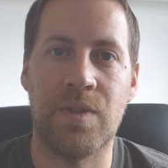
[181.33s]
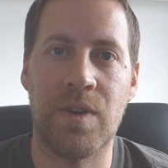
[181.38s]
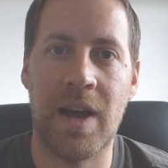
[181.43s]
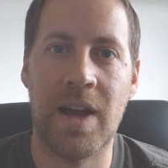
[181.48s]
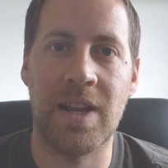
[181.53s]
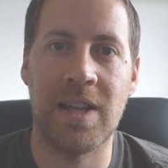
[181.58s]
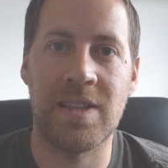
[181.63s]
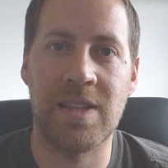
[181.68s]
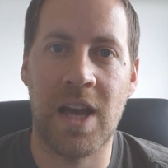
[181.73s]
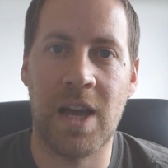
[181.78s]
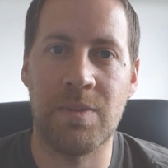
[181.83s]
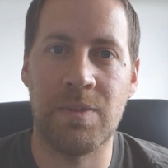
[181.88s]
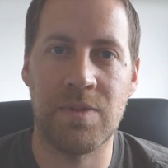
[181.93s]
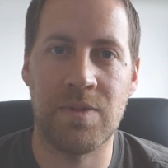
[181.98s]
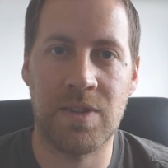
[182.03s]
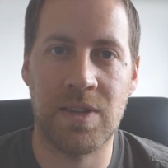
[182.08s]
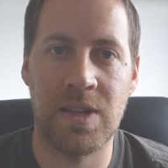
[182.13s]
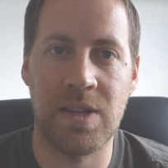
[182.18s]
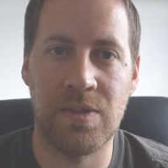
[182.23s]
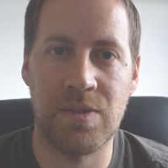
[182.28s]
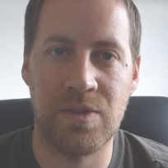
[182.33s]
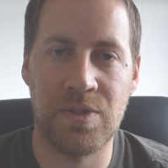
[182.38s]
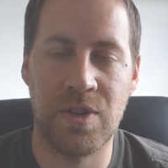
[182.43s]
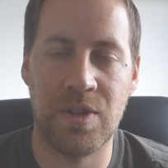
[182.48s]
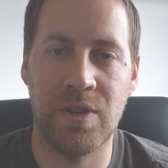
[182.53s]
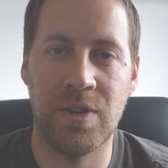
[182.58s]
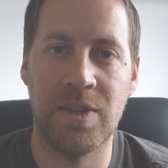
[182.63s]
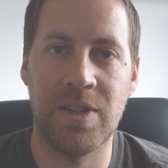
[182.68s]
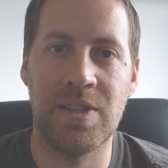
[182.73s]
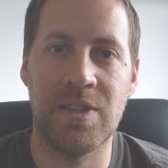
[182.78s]
for any type of skill. So
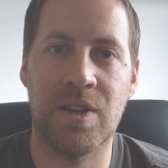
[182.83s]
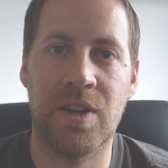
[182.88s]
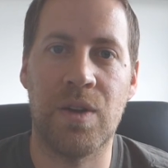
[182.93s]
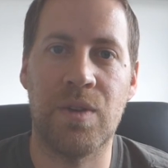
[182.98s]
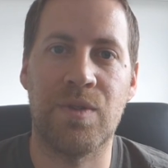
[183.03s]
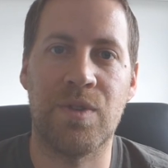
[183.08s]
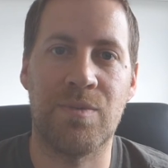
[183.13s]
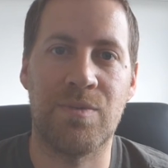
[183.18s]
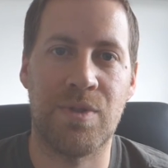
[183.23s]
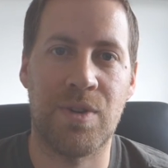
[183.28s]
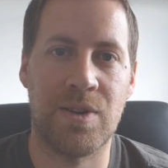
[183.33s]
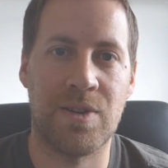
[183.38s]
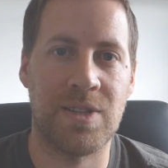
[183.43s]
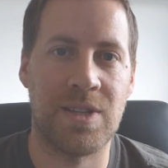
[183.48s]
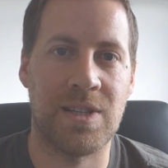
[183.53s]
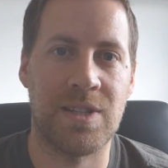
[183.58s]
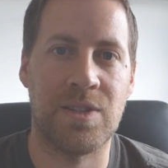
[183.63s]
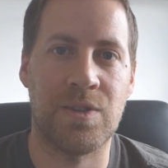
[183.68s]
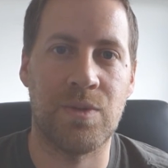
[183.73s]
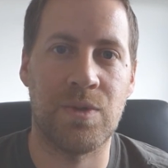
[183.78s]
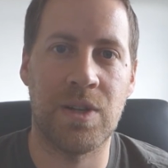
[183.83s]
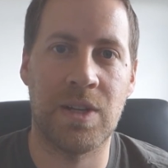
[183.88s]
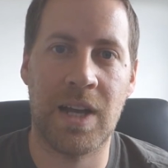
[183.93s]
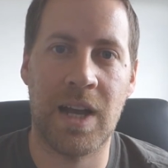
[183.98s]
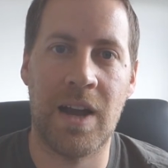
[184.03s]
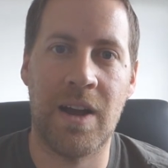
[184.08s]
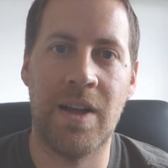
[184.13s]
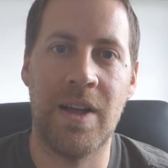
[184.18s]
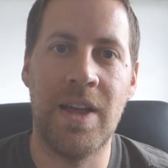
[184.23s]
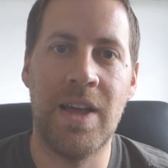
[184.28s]
you'll need to go through a process to
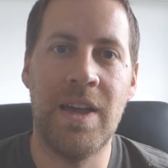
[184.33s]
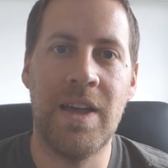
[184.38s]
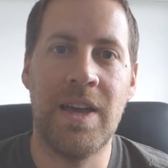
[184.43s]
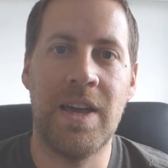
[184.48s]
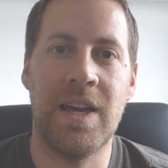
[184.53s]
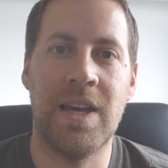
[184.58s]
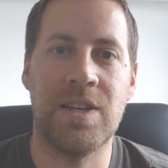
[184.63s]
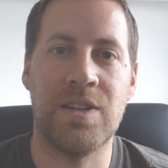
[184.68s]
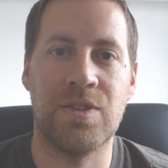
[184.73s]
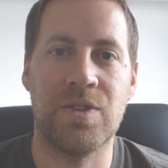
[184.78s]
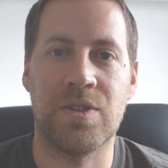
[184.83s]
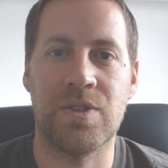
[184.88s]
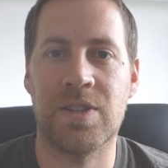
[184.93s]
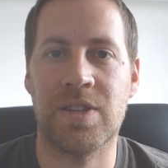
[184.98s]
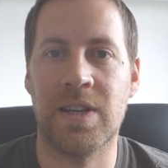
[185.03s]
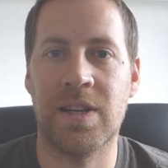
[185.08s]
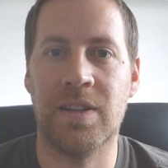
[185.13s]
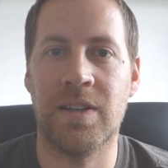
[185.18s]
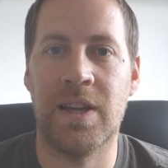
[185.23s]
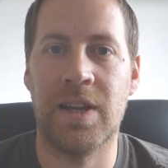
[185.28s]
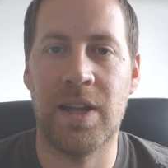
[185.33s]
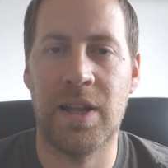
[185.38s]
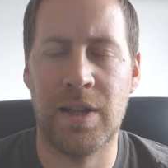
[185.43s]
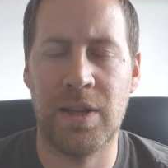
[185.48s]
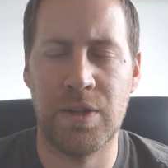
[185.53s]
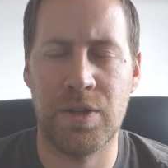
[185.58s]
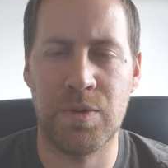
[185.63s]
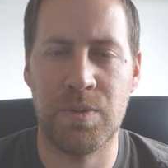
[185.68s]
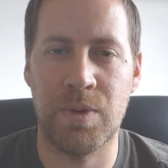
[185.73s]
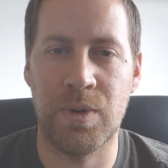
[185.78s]
work out is your skill
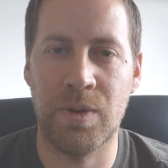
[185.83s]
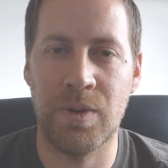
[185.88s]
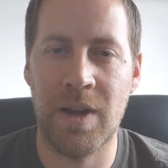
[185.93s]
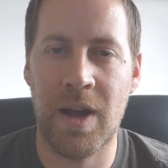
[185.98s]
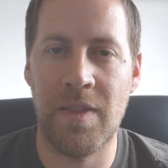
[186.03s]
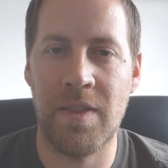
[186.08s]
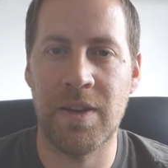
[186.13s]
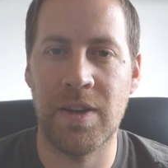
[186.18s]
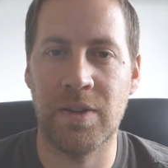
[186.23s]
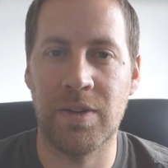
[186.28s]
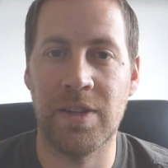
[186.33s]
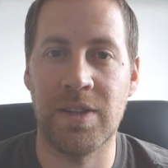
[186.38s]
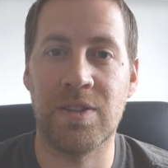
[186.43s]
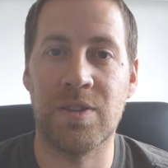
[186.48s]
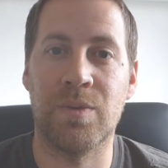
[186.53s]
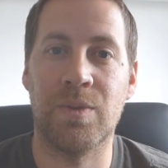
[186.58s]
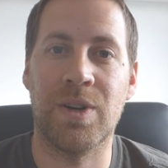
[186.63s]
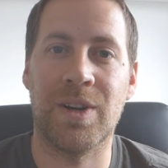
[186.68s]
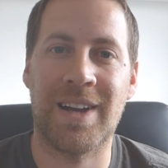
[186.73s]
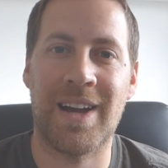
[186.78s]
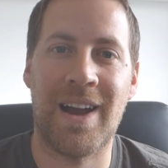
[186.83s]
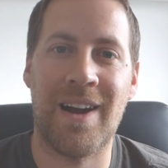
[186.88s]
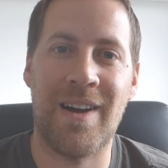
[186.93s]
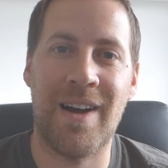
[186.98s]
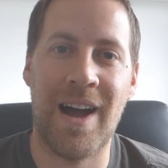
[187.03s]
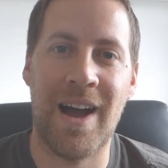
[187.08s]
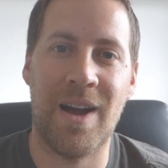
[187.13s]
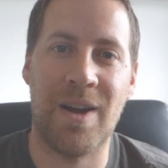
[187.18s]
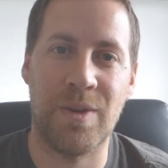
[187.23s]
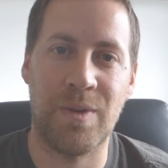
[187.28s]
eligible, and then you'll need to work out
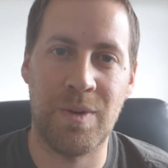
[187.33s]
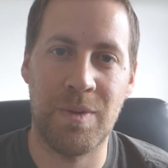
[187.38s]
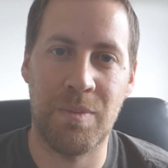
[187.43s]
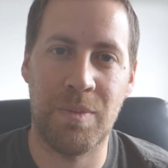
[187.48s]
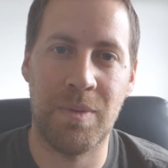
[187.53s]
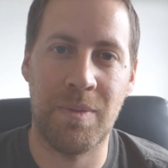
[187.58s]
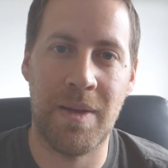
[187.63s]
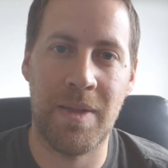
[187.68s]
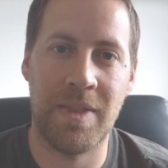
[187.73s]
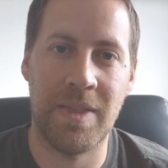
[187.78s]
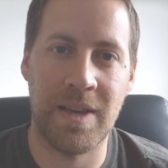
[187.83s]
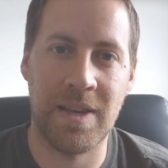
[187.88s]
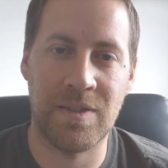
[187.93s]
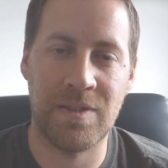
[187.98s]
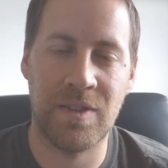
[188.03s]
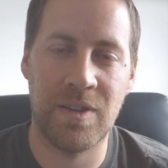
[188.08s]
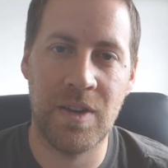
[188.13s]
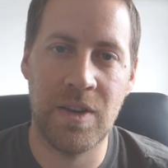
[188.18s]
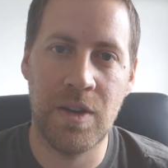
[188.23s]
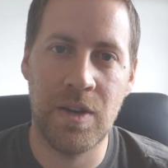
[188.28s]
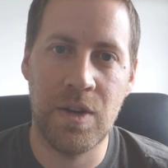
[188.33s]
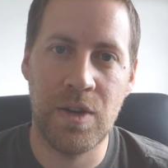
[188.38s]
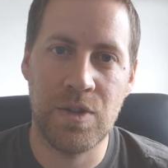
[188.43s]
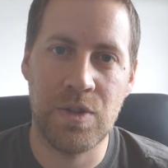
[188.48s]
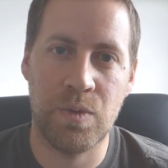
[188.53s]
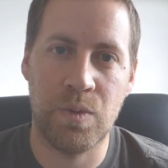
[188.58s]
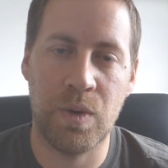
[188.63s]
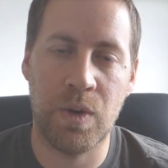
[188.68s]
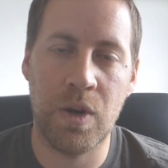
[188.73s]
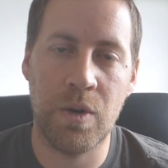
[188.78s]
how you implement this.
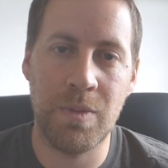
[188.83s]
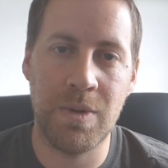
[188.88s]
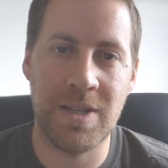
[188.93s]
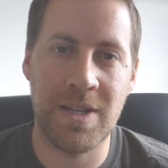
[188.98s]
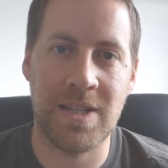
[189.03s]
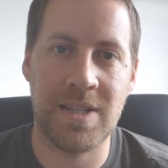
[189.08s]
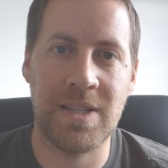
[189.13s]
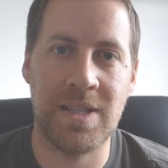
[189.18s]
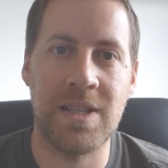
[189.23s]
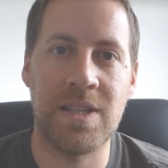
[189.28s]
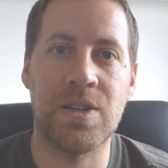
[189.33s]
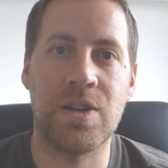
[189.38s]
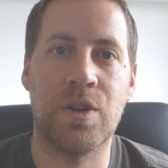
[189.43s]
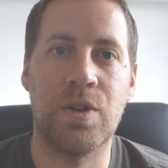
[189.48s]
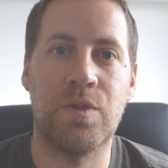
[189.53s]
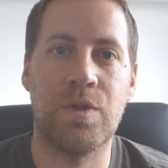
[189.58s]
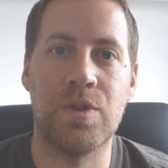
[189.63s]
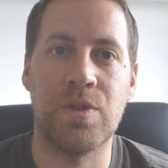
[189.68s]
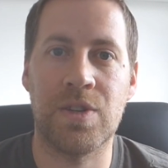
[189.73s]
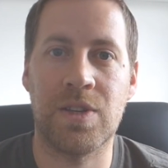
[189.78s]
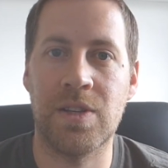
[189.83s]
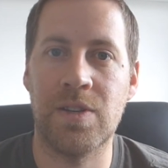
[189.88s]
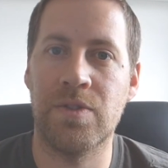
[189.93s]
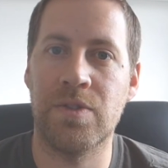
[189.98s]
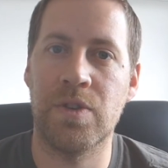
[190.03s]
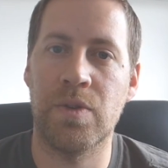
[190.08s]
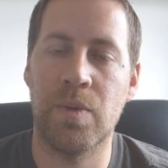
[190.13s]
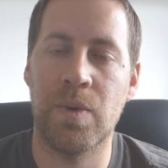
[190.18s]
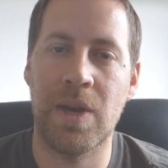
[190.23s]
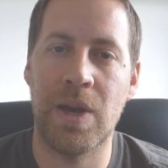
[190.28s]
So we're going to be testing this on a few
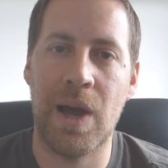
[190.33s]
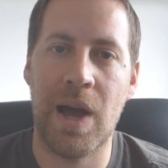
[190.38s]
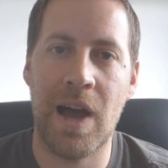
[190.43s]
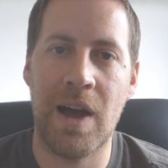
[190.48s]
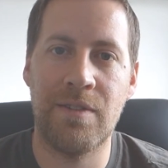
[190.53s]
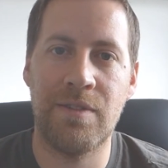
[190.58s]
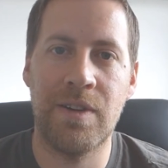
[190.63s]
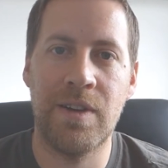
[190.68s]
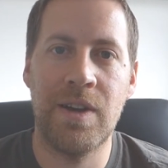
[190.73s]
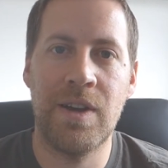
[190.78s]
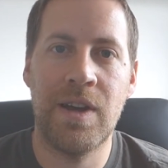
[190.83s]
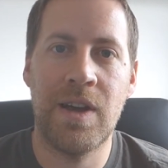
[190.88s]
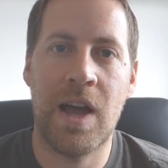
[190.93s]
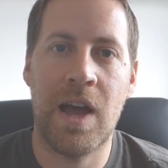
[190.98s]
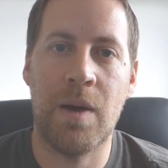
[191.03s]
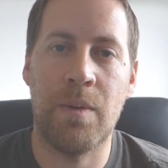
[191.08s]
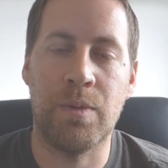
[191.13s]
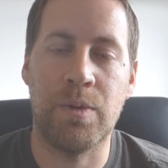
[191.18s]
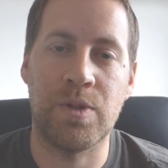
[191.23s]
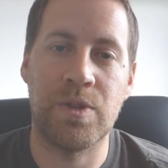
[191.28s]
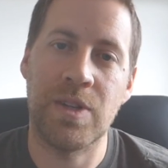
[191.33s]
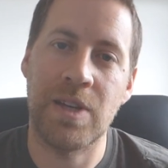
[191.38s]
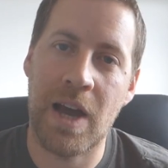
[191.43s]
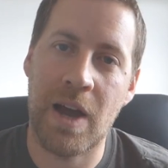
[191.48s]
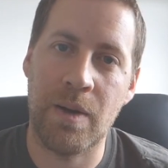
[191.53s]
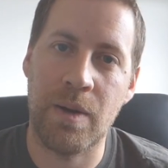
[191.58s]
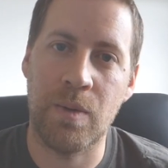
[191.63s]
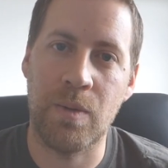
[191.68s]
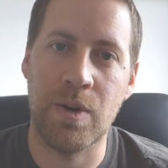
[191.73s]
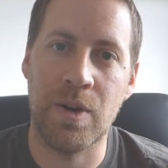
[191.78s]
skills that we have, and we'll see
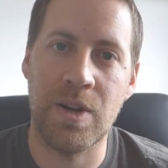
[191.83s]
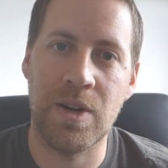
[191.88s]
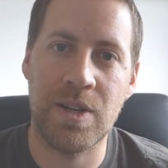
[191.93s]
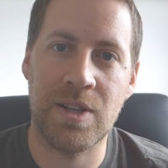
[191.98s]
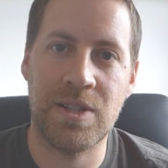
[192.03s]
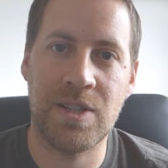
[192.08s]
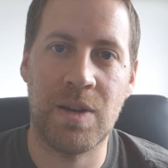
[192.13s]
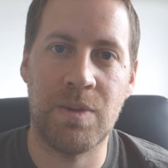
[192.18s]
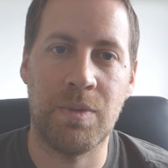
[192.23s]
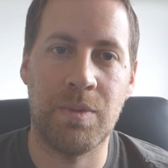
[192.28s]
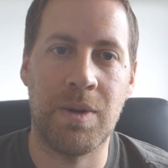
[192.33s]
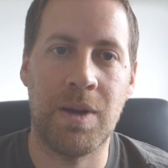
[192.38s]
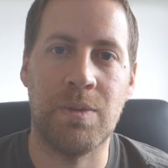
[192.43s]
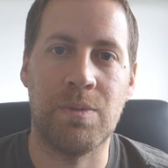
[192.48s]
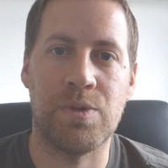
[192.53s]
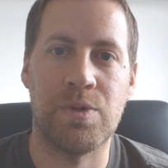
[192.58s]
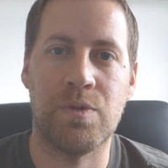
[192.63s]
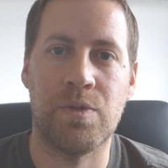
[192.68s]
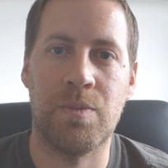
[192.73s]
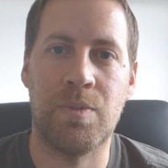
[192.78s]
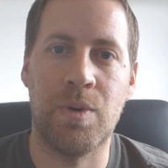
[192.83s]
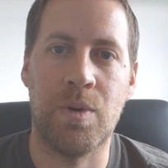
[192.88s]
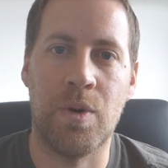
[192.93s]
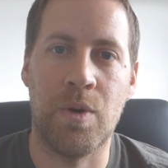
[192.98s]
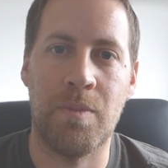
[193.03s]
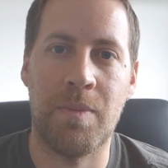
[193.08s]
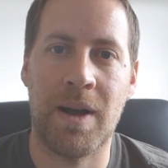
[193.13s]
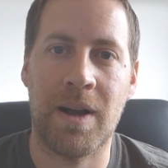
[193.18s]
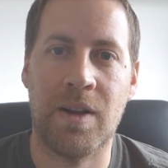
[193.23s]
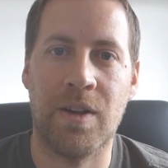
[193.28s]
how it works, and we'll be able to
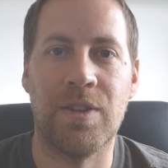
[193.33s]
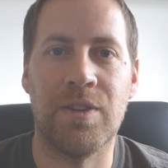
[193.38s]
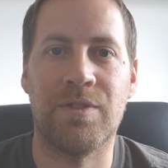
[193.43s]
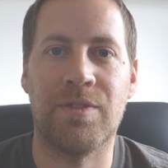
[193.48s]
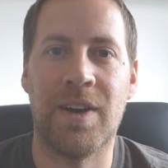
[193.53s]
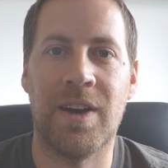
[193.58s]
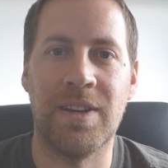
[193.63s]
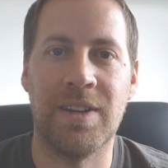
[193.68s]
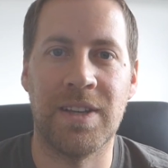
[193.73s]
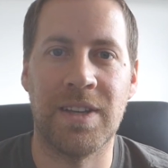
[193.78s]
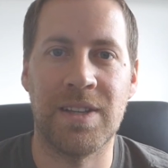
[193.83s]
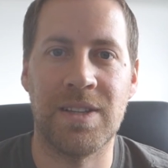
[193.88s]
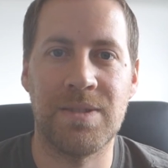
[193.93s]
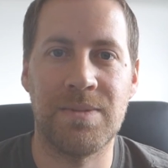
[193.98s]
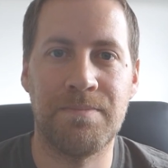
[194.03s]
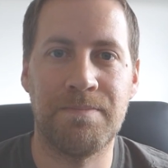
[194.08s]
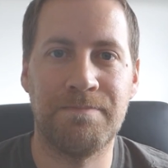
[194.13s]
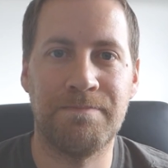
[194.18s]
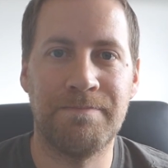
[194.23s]
report back on the findings.